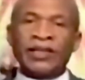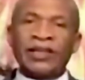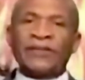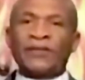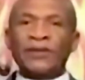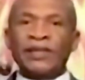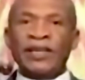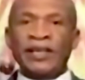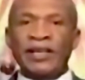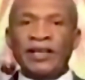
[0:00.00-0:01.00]
wonderful
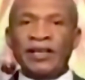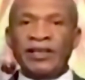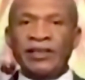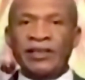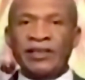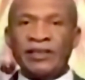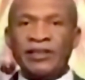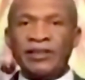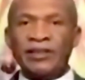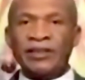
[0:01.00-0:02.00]
day
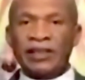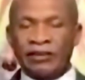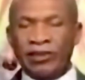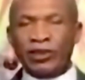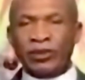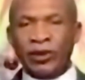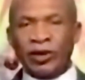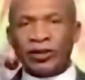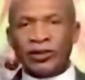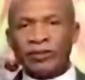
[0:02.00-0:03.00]
given to
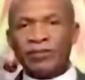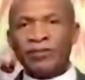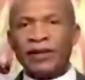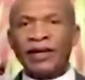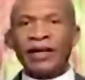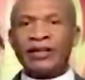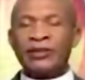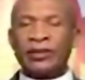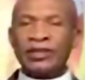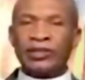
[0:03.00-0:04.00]
us by our
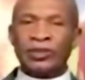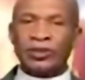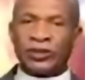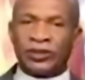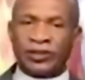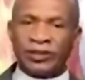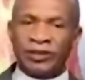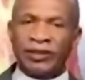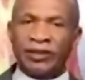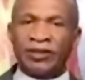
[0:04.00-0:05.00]
gracious,
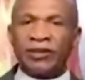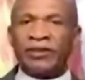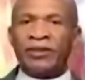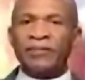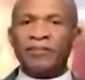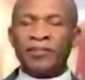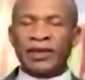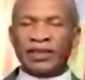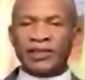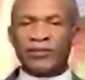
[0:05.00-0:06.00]

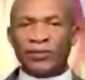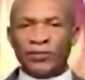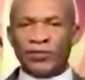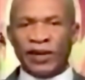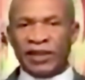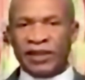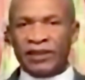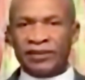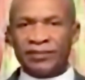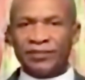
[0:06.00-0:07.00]
merciful Father.
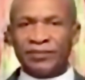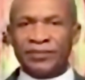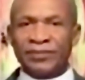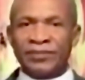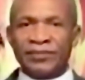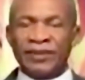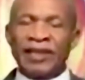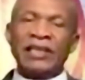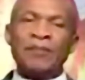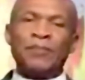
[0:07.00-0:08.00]

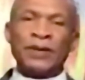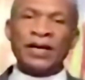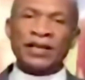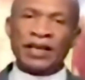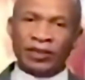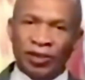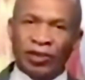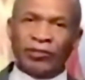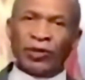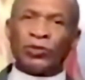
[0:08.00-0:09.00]
And I pray that all
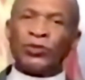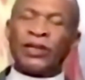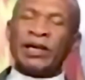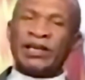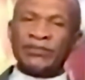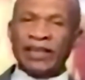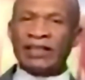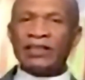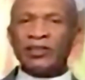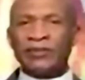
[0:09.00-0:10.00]
of us will take
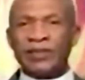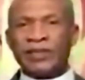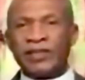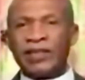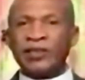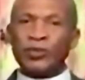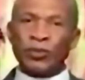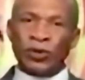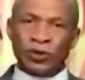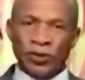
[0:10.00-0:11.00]
advantage of this day to
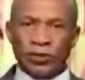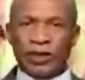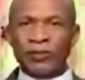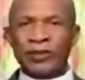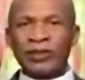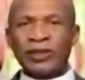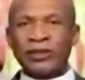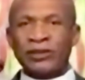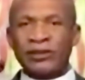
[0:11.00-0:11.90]
walk closer with God,